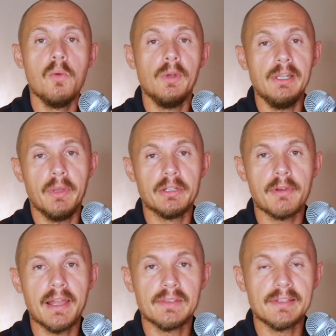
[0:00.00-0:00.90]
Will he win
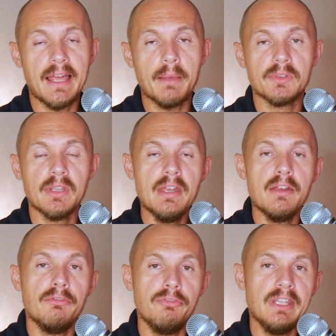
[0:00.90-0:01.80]
Grand Slams?
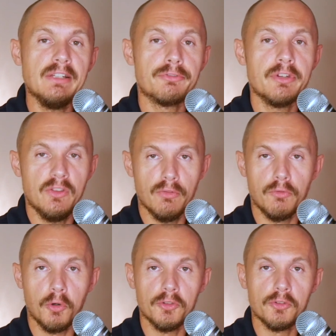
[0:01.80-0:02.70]
Feel free to
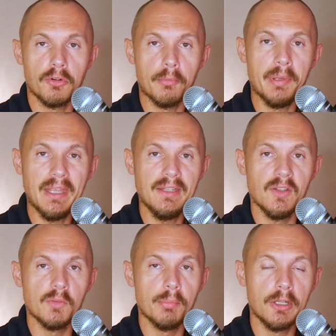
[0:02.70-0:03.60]
voice your
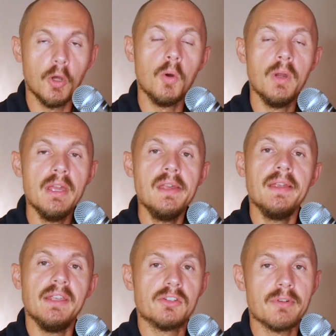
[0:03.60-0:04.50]
opinions below.
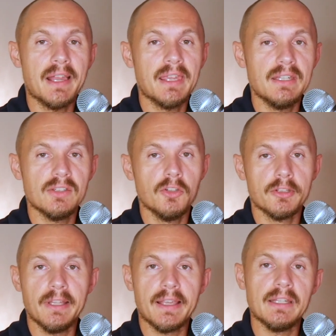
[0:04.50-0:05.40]
His racket is
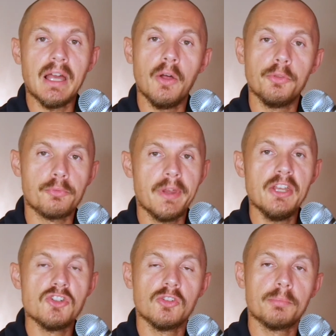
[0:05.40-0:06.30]
not like an
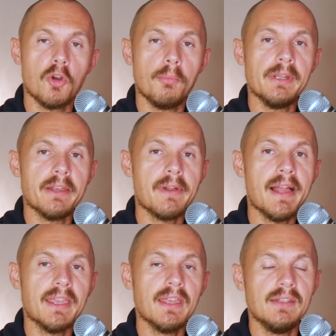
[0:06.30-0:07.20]
outrageous pro player
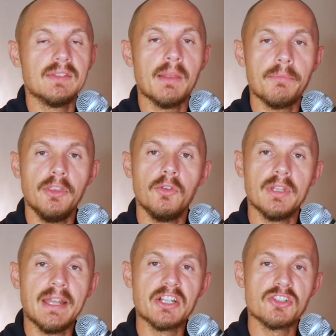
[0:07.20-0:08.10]
racket. It's something you
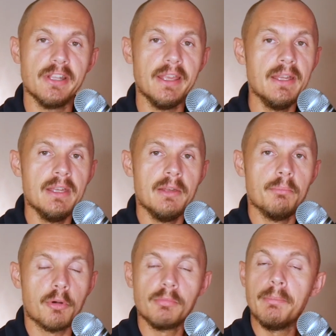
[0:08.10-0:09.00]
can actually
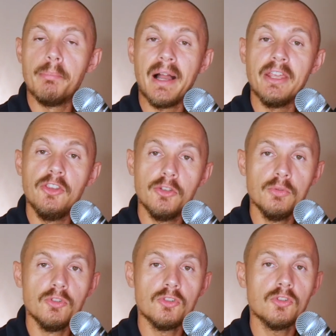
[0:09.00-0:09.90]
probably buy
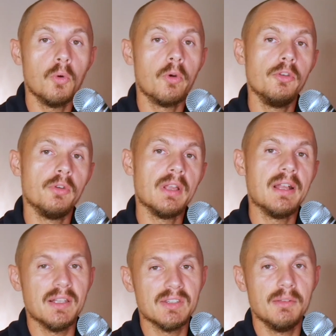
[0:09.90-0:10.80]
used, or you can
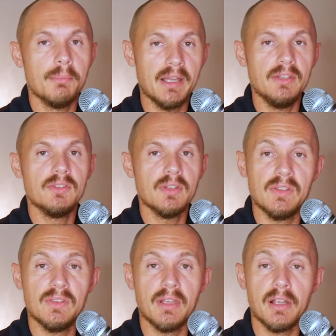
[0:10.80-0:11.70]

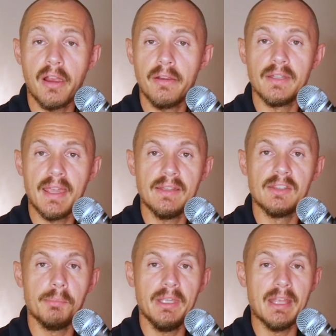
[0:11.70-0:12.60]
customize the current head
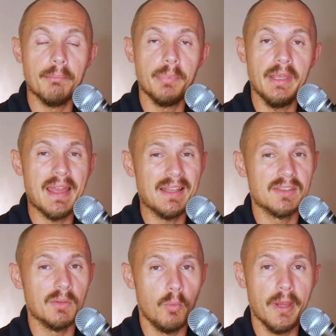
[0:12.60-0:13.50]
speed MP, add
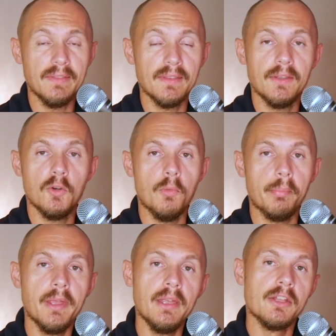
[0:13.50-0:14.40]
some weight in the
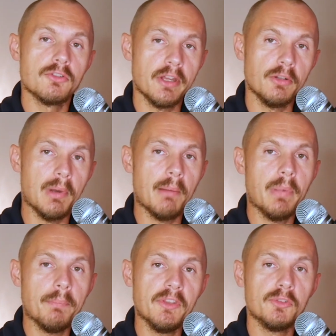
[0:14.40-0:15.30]
hoop, try to bump
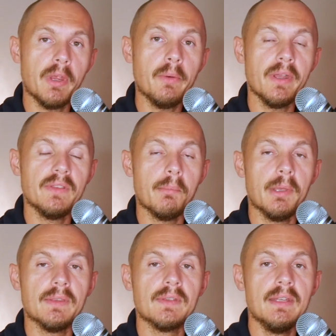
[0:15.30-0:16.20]
up the swing weight a
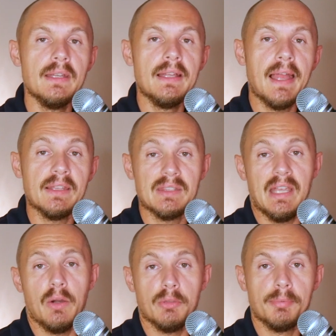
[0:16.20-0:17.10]
bit, and see
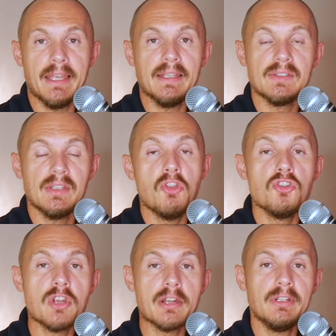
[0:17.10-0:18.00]
how it plays.
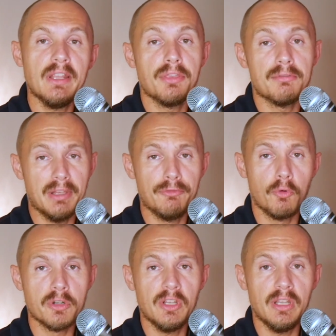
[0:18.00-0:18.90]
Generally,
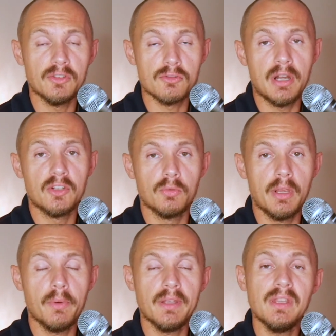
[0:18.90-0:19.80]
340 strung
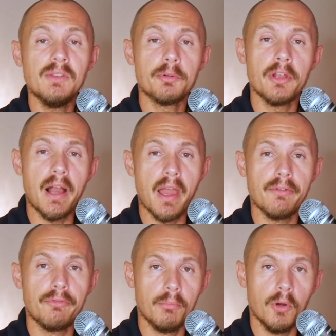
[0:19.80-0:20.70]
swing weight is pretty high
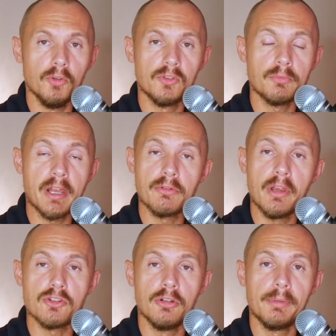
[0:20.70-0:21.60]
for most
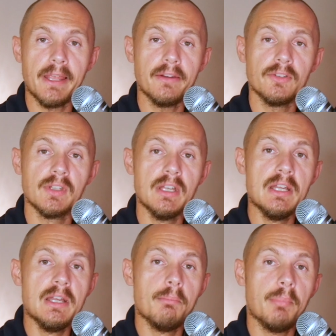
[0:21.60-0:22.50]
recreational players,
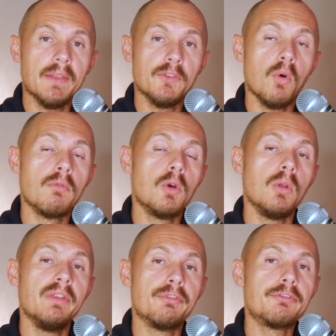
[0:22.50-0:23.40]
but
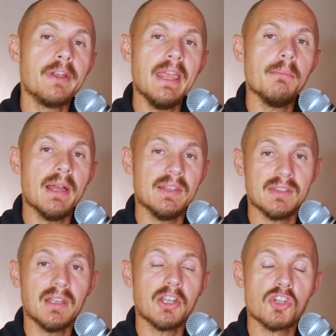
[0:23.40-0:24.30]
overall the frame as
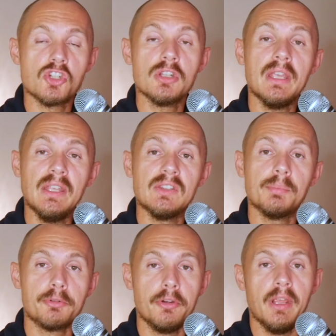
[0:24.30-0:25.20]
such is
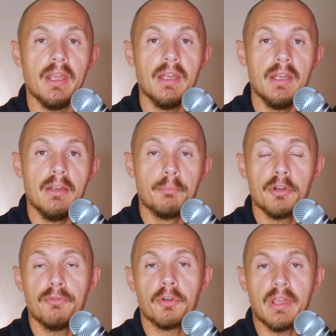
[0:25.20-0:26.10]
pretty
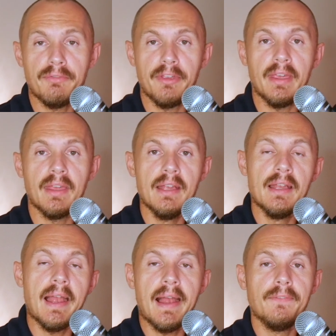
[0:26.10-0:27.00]
forgiving
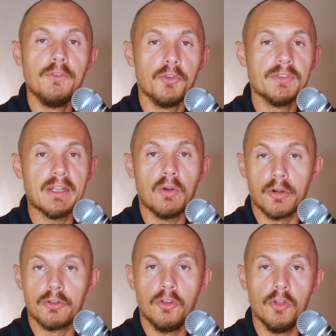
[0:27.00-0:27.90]
and not that
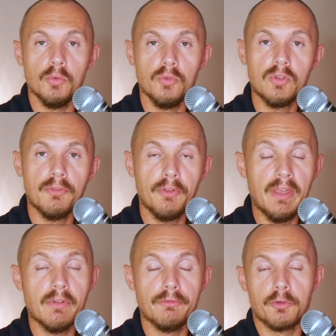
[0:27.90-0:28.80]
hard to use,
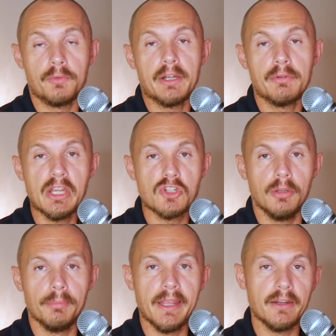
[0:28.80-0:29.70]
even for
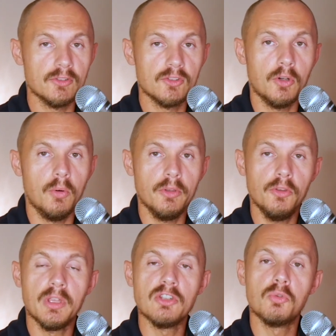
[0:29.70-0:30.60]
recreational players. So
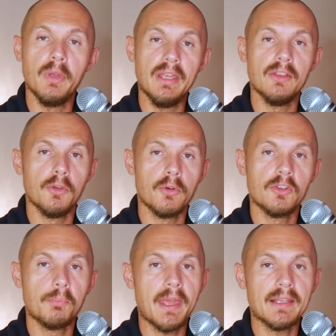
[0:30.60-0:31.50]
you can tweak it to your
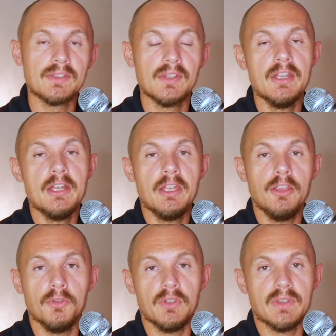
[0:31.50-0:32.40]
specs
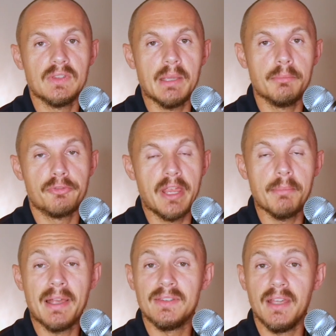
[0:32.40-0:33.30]
using the same frame
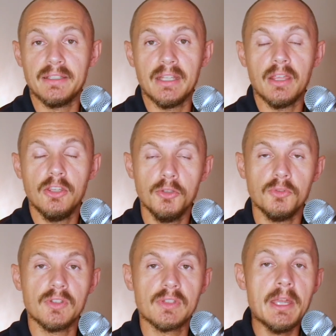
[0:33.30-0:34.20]
as Jannik uses.